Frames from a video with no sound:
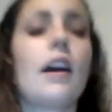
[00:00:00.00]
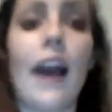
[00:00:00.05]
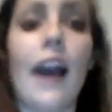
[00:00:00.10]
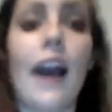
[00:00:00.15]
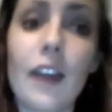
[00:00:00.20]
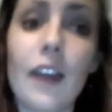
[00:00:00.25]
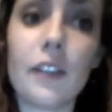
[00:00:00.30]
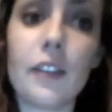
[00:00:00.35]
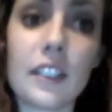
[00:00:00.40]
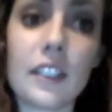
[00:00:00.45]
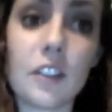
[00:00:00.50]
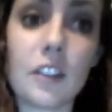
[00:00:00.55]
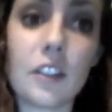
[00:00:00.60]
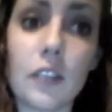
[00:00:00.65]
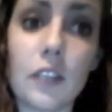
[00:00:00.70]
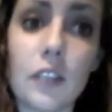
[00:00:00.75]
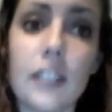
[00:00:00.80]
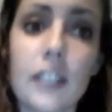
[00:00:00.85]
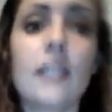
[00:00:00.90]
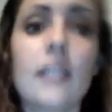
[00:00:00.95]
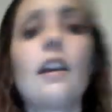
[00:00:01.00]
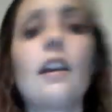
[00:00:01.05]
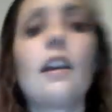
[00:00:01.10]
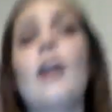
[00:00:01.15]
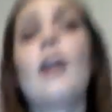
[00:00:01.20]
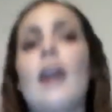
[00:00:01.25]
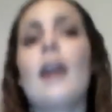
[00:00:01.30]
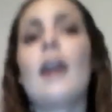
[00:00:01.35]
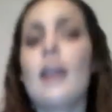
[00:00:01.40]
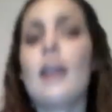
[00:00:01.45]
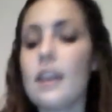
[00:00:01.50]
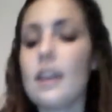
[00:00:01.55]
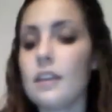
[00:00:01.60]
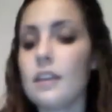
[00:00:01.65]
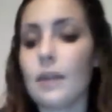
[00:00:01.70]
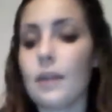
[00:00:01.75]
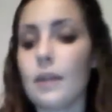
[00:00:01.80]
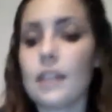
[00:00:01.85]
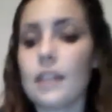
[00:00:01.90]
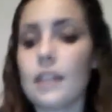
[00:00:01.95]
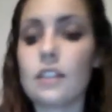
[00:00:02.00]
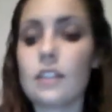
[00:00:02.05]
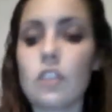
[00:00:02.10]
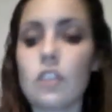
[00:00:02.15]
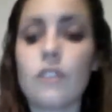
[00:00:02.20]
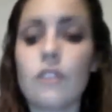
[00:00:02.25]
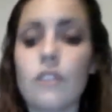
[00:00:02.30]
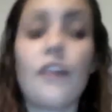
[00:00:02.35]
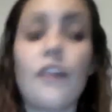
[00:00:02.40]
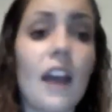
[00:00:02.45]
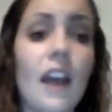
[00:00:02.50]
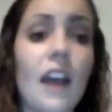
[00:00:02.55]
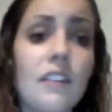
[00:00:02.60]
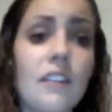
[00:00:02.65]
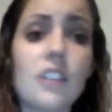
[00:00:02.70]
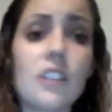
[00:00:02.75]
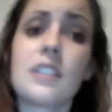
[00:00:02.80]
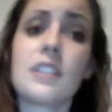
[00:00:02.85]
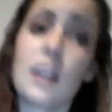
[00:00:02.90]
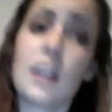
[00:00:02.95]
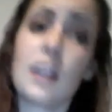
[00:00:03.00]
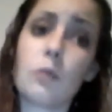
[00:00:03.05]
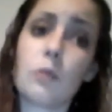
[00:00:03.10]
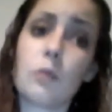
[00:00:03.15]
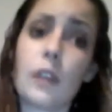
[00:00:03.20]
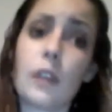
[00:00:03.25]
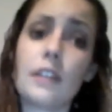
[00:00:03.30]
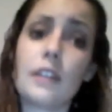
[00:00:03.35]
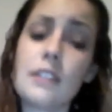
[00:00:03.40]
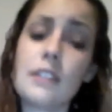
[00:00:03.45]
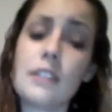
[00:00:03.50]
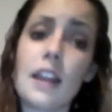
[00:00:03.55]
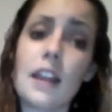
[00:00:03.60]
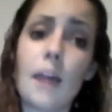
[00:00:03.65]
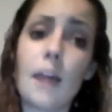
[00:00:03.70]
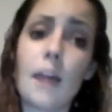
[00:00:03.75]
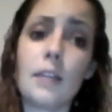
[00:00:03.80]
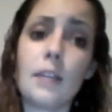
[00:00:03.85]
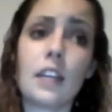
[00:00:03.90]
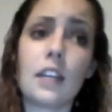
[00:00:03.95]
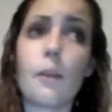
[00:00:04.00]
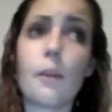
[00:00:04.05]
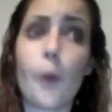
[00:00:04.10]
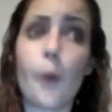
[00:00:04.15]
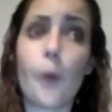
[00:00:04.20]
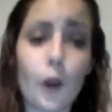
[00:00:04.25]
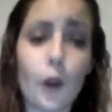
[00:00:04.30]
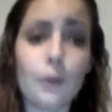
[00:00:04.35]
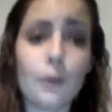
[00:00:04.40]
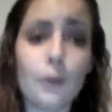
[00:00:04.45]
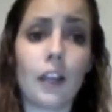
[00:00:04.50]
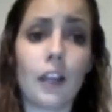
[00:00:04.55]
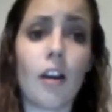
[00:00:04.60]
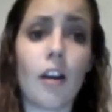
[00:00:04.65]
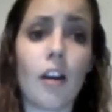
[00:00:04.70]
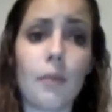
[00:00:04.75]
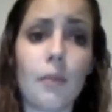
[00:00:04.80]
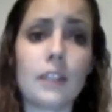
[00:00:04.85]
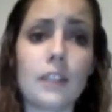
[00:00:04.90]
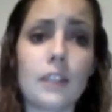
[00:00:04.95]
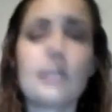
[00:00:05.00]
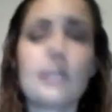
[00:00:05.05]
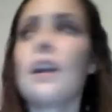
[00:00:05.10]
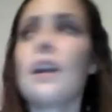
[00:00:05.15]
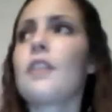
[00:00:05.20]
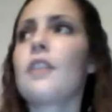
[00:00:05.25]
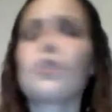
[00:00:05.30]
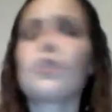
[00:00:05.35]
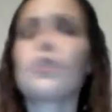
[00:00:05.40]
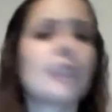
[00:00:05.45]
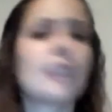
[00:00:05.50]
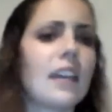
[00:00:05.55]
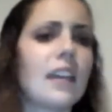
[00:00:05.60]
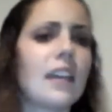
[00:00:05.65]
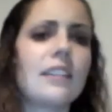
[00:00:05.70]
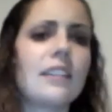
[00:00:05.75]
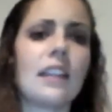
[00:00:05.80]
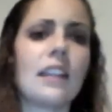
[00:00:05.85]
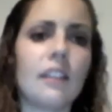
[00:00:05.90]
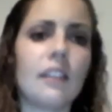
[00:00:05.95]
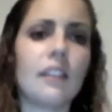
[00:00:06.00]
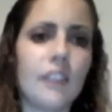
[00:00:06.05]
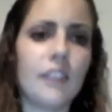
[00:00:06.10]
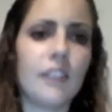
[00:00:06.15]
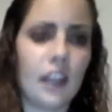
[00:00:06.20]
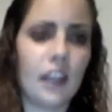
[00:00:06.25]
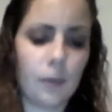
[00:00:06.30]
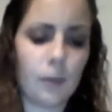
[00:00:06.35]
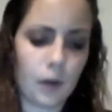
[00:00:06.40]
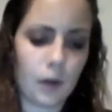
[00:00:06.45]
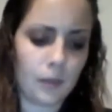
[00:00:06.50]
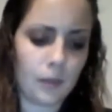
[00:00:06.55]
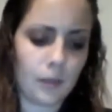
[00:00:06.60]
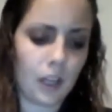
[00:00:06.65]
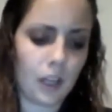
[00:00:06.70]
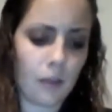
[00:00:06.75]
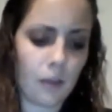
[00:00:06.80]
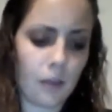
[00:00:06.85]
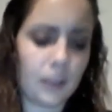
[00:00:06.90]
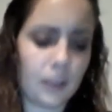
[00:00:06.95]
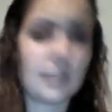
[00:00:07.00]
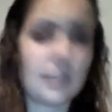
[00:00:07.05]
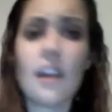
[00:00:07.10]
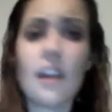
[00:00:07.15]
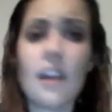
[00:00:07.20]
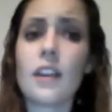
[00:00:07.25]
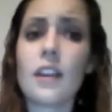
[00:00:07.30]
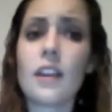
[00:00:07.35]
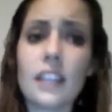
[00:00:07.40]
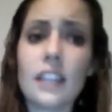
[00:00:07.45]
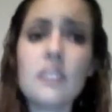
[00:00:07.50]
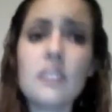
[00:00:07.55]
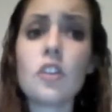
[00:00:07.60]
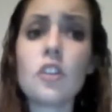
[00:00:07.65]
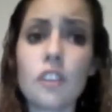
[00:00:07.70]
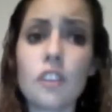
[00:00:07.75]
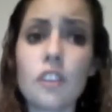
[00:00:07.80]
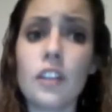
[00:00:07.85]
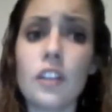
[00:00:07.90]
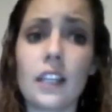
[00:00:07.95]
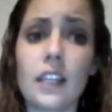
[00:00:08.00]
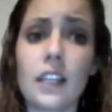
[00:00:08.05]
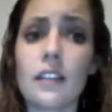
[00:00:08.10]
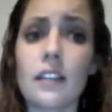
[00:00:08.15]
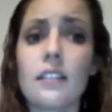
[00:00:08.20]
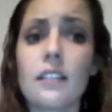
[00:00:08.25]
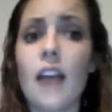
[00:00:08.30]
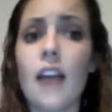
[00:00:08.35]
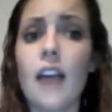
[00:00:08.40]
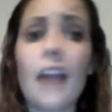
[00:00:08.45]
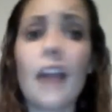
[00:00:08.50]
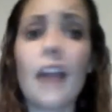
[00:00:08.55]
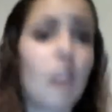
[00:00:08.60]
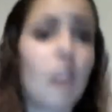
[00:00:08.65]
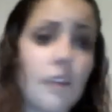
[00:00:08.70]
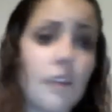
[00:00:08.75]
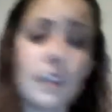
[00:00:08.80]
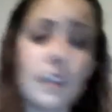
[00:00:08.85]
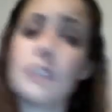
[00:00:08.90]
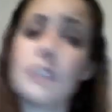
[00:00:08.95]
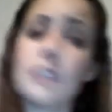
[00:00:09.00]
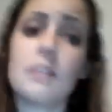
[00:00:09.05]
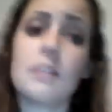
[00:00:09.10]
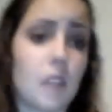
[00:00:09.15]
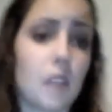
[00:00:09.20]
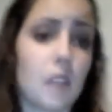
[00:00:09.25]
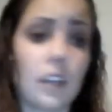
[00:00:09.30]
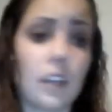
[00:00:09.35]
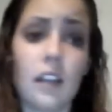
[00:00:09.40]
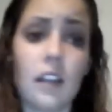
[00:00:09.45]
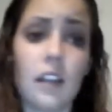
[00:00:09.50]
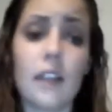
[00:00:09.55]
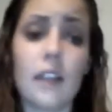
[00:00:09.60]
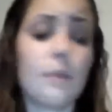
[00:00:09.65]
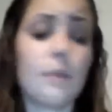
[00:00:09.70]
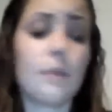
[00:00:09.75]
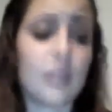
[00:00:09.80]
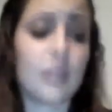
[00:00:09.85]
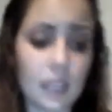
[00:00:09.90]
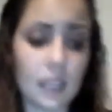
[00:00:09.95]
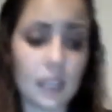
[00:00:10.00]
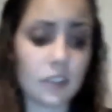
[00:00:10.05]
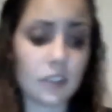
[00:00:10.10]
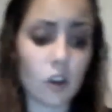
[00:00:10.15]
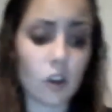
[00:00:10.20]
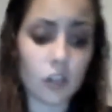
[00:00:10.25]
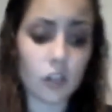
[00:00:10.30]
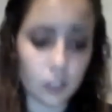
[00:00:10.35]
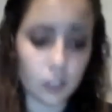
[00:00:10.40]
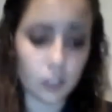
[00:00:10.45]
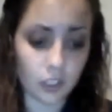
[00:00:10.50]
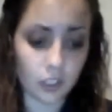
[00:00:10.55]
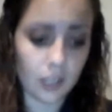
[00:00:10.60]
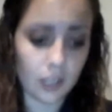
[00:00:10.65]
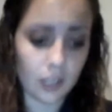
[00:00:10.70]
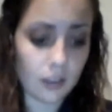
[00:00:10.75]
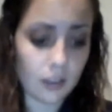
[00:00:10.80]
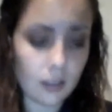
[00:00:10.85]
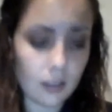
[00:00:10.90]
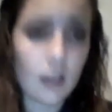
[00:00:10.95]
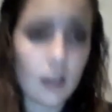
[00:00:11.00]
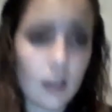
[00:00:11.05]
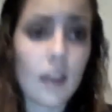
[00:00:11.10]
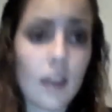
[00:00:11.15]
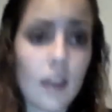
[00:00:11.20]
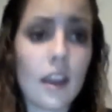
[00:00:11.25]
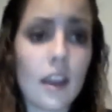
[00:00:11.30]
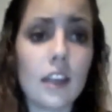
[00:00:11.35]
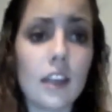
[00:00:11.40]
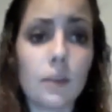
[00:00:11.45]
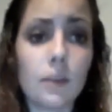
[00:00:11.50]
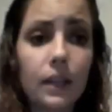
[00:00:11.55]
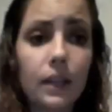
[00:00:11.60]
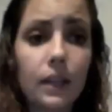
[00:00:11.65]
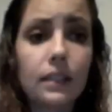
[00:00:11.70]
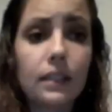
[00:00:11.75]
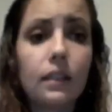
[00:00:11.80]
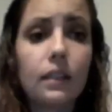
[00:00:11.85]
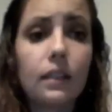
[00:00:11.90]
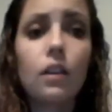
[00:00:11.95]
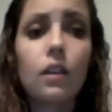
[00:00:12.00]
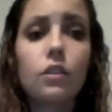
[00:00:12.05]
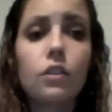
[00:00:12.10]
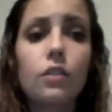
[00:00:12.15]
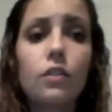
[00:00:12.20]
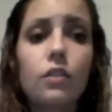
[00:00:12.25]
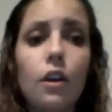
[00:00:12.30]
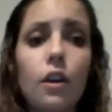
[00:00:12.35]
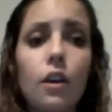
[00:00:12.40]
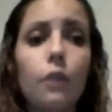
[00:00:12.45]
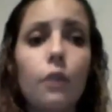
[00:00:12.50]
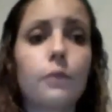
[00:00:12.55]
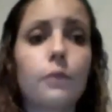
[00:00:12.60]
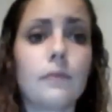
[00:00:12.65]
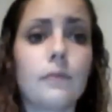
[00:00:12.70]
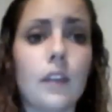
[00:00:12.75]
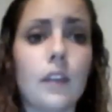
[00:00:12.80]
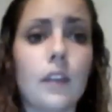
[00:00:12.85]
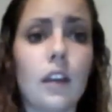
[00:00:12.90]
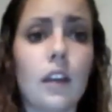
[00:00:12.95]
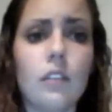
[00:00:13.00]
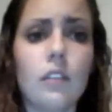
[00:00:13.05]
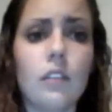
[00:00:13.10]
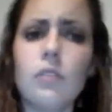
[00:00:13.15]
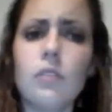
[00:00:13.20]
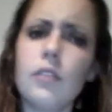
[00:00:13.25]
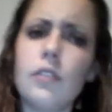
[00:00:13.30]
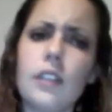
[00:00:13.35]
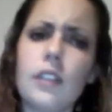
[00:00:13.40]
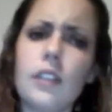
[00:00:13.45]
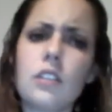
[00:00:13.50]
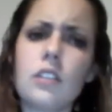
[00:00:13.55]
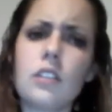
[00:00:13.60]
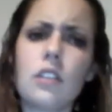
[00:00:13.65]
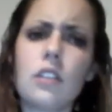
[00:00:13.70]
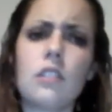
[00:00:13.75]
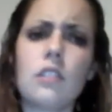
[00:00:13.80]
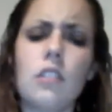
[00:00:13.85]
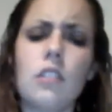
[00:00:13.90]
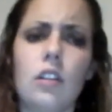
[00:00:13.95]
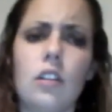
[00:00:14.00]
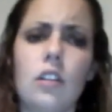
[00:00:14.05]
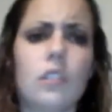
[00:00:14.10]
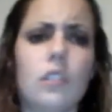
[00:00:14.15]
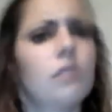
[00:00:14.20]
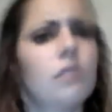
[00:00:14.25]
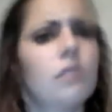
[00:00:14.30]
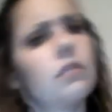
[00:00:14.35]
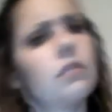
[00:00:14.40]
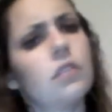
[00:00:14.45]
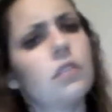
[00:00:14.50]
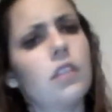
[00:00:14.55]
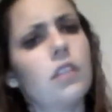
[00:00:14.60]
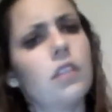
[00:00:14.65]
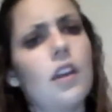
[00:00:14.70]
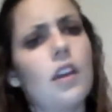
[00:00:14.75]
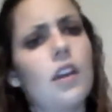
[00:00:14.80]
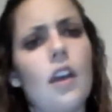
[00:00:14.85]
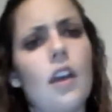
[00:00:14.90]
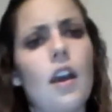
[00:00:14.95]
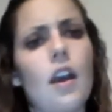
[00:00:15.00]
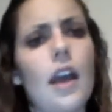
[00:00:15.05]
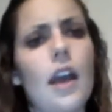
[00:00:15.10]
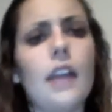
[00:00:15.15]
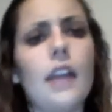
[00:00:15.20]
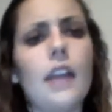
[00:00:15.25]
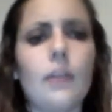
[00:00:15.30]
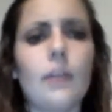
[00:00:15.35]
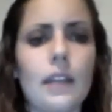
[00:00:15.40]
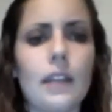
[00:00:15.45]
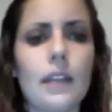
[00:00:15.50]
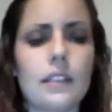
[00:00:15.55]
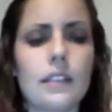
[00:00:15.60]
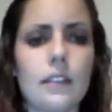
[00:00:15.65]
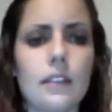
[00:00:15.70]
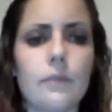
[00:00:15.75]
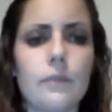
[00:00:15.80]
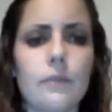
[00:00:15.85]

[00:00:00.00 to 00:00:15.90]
I don't think so, lady. Anyways, 5 years, yeah, right. That's not happening in an apartment complex. There's kids that live in that apartment complex. Kids are dirty. I love kids, I'm not gonna lie, but the kids are dirty. Anyways, So, I don't know if that just got dark on you. Anyways,